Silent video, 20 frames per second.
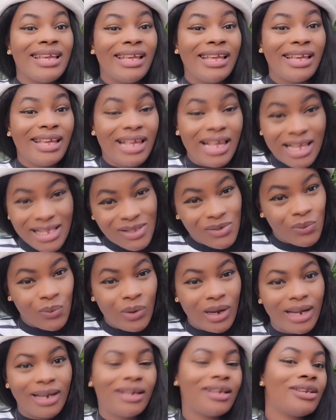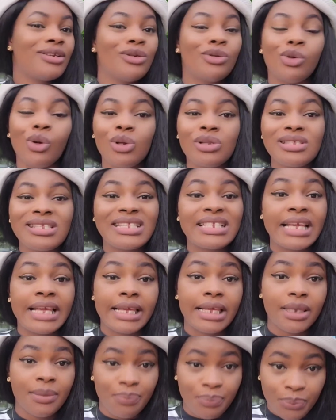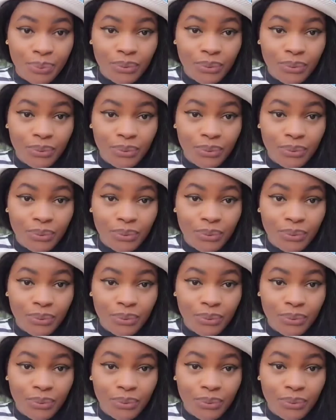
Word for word: It gets why. Don't skip.